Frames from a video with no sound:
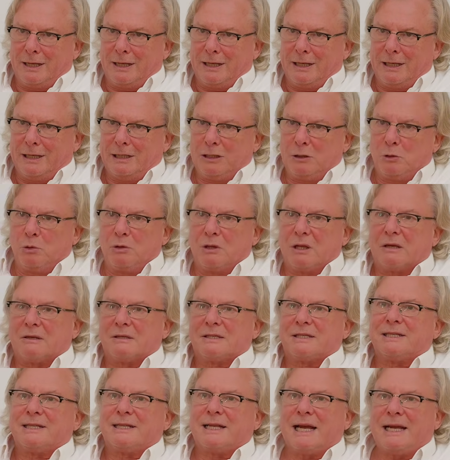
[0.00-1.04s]
in
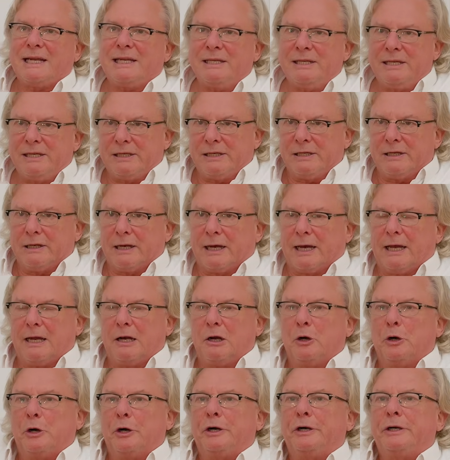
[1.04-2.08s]
2019, I
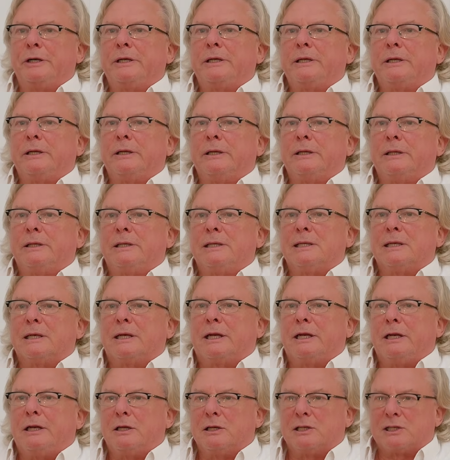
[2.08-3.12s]
learned the
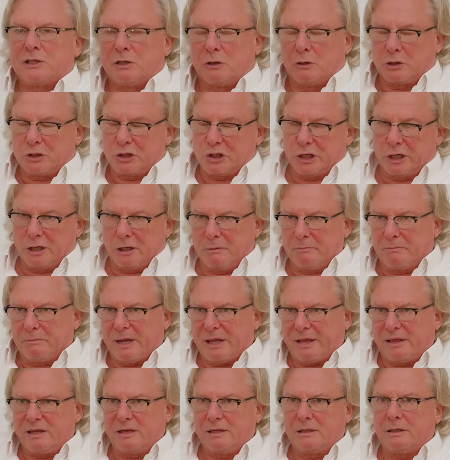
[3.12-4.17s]
kinesiological
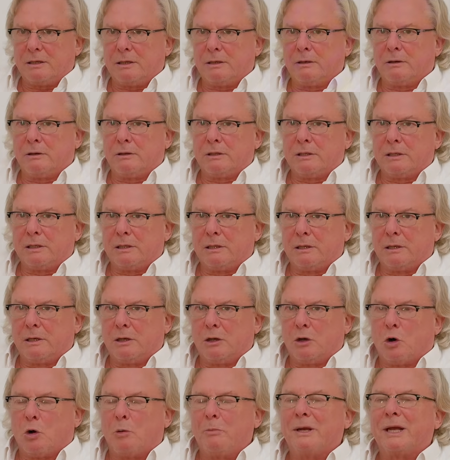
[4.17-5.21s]
method,
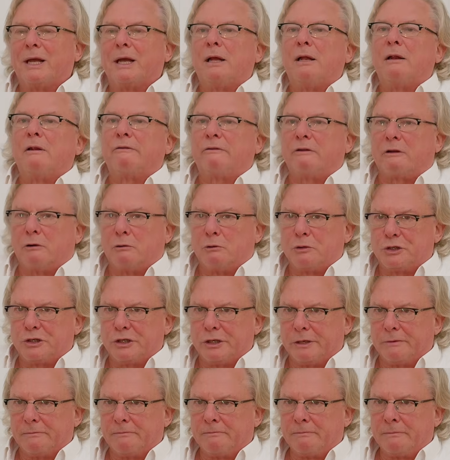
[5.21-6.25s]
Omega Health
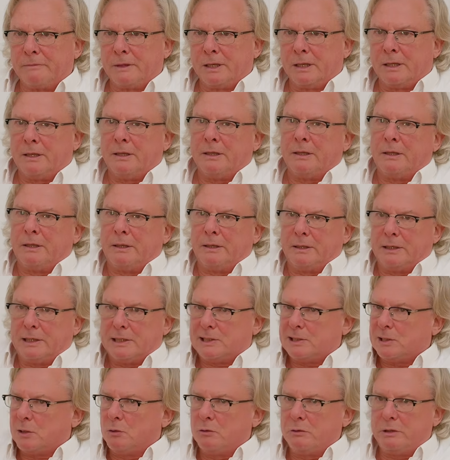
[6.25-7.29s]
Coaching.
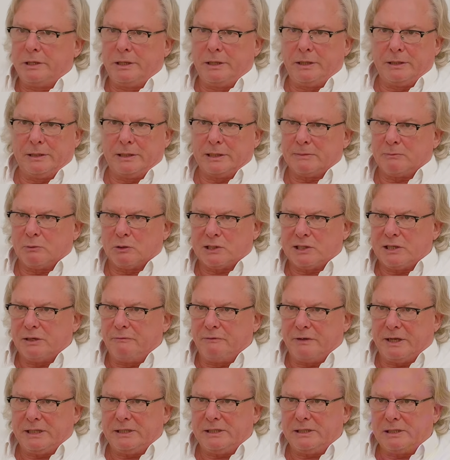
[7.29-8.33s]
That was
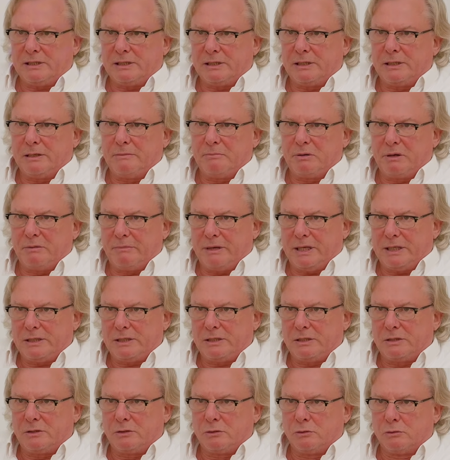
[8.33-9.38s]
invented and
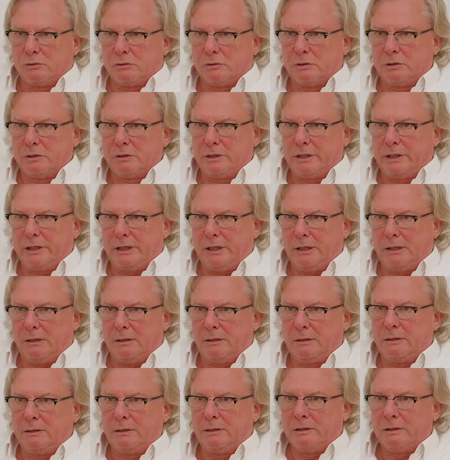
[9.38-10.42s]
implemented to heal
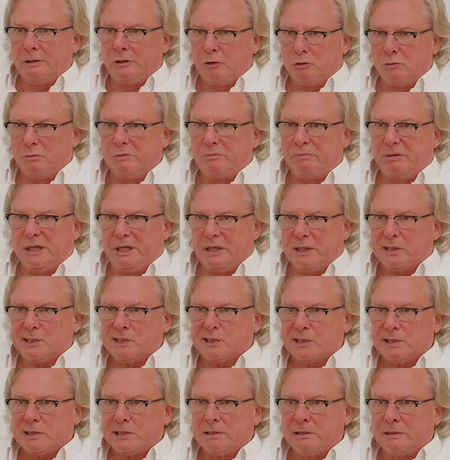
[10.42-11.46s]
human
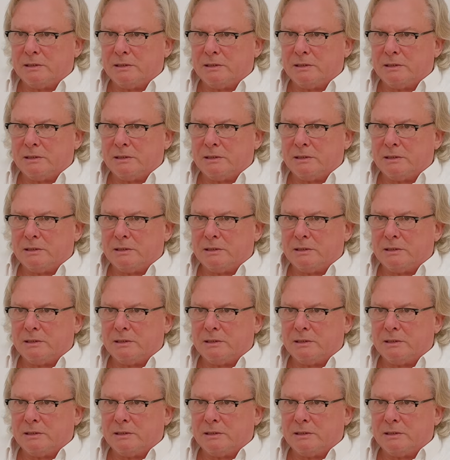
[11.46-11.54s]
beings.